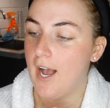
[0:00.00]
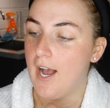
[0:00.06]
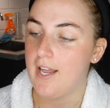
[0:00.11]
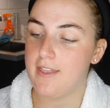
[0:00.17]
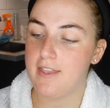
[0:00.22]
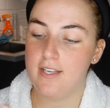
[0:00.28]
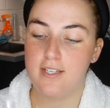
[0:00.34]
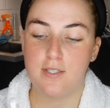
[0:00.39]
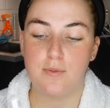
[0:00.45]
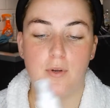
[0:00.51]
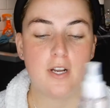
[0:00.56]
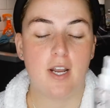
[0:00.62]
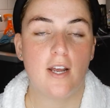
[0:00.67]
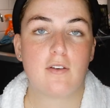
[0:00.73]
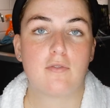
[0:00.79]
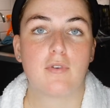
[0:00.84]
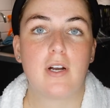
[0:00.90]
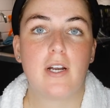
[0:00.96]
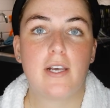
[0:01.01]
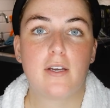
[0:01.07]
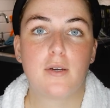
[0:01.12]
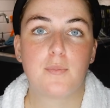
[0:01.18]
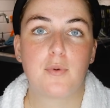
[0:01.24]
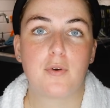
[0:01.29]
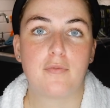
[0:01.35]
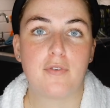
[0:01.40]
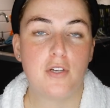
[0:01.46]
and this one had really
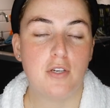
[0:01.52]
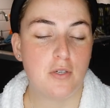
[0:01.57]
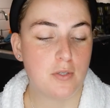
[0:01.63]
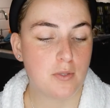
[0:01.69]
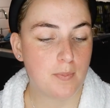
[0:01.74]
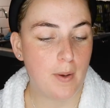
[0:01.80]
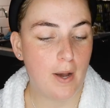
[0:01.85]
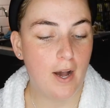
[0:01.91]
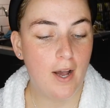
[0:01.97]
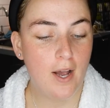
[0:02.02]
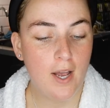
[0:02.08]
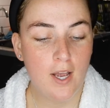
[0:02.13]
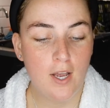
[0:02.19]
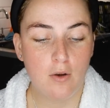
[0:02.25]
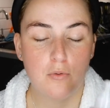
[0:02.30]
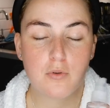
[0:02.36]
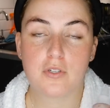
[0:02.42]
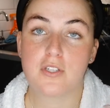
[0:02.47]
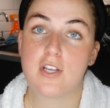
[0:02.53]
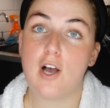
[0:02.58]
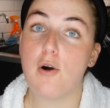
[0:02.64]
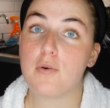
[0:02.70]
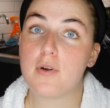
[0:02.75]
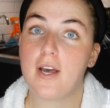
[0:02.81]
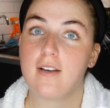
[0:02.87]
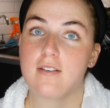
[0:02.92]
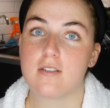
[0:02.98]
good reviews but was
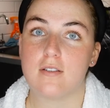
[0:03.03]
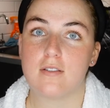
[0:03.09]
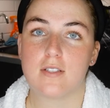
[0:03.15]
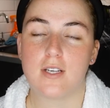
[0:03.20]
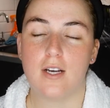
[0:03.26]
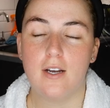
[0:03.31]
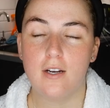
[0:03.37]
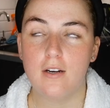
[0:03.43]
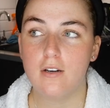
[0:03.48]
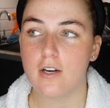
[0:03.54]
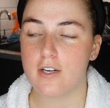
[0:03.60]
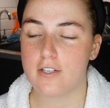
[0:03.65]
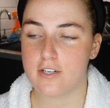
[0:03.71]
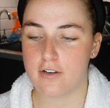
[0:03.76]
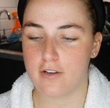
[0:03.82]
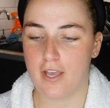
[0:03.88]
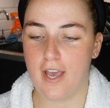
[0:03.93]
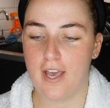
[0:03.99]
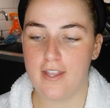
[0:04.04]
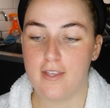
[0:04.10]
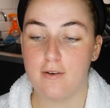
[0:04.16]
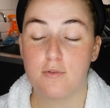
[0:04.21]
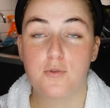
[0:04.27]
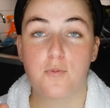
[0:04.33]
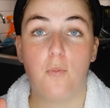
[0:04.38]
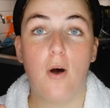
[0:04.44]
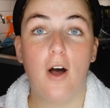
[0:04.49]
sold out, so I was like, oh, I don't care. There
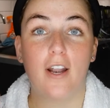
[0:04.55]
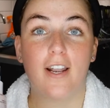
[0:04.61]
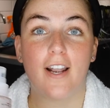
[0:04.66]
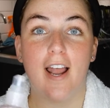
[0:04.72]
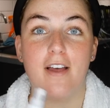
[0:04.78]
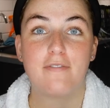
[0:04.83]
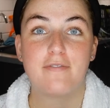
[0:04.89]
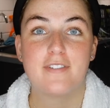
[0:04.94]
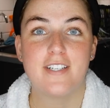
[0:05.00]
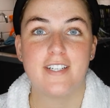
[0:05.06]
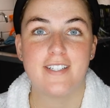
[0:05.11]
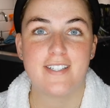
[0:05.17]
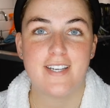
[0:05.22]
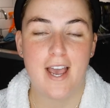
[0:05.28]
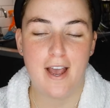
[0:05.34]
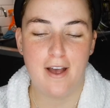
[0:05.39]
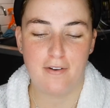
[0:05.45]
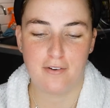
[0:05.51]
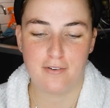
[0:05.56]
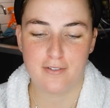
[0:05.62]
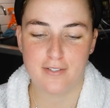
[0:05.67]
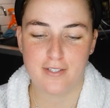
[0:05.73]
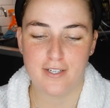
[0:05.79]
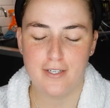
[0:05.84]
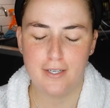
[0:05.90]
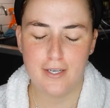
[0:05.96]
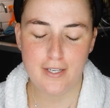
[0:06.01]
was one left in town. I
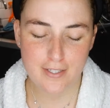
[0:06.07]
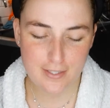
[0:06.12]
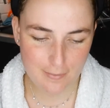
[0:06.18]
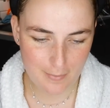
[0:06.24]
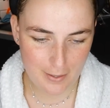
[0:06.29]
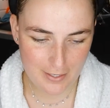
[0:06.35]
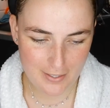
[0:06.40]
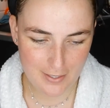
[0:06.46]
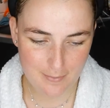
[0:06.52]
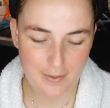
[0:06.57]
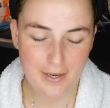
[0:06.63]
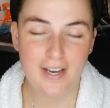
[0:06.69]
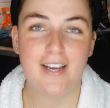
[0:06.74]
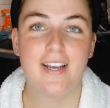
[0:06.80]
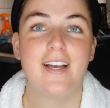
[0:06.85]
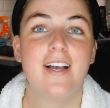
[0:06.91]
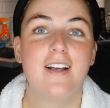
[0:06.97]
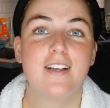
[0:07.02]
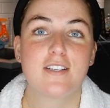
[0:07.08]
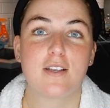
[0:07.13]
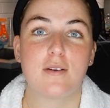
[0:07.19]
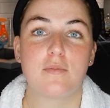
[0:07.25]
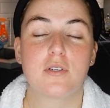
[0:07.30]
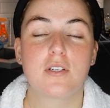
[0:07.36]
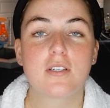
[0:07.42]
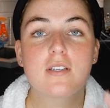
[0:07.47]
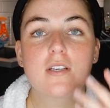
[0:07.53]
was like, it's meant to be. So
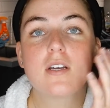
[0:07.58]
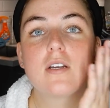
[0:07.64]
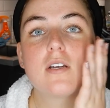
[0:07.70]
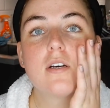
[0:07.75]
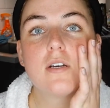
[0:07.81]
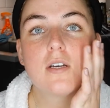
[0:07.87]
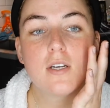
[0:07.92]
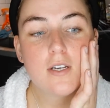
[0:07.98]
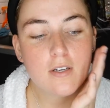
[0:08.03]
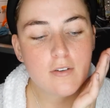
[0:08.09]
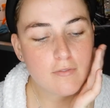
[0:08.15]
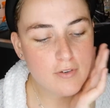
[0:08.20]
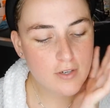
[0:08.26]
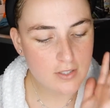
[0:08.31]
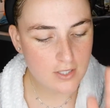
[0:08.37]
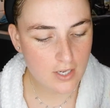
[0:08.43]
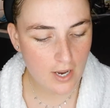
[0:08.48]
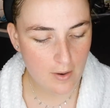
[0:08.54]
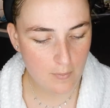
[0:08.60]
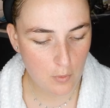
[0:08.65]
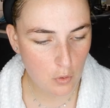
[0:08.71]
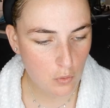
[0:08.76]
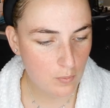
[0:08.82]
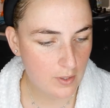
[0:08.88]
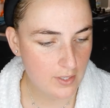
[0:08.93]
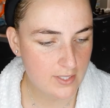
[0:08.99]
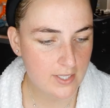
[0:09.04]
I'm just gonna, feels like
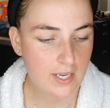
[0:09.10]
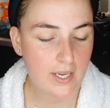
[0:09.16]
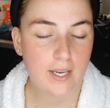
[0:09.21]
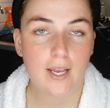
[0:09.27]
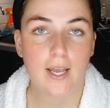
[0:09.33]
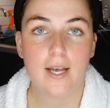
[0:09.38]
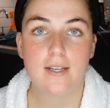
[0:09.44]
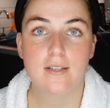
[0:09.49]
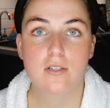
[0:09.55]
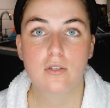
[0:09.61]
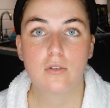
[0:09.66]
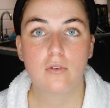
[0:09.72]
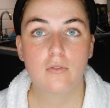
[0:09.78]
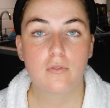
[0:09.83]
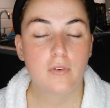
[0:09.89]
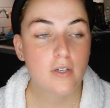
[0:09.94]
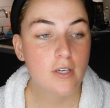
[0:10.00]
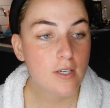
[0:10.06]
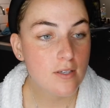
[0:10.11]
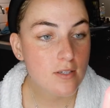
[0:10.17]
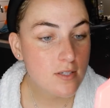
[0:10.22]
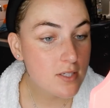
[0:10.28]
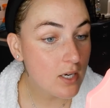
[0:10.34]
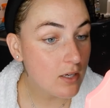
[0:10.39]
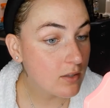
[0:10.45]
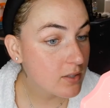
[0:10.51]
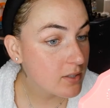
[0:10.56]
all my skincare is sort of
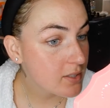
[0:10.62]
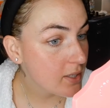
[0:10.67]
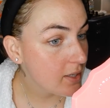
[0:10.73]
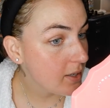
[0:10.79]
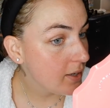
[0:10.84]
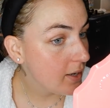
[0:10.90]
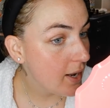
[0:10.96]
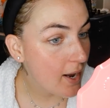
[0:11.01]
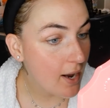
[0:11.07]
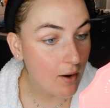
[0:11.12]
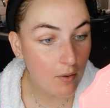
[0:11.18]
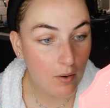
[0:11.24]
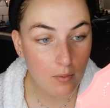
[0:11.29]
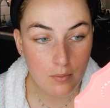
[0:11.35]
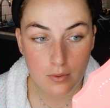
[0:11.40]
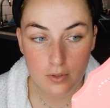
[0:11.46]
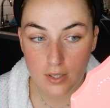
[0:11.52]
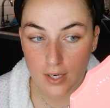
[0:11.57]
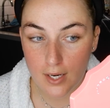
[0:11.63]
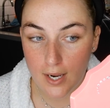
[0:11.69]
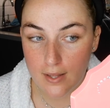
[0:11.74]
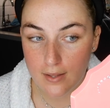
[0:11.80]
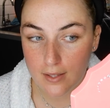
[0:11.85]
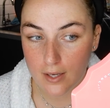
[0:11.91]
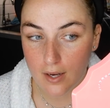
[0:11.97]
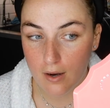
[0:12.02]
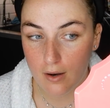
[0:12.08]
sucked in now. I want to
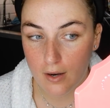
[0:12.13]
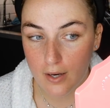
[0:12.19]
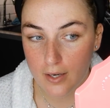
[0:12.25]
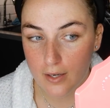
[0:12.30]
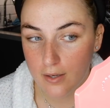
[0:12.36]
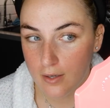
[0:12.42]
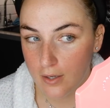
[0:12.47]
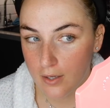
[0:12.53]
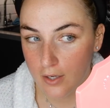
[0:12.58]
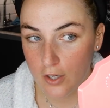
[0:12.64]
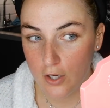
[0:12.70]
let the eye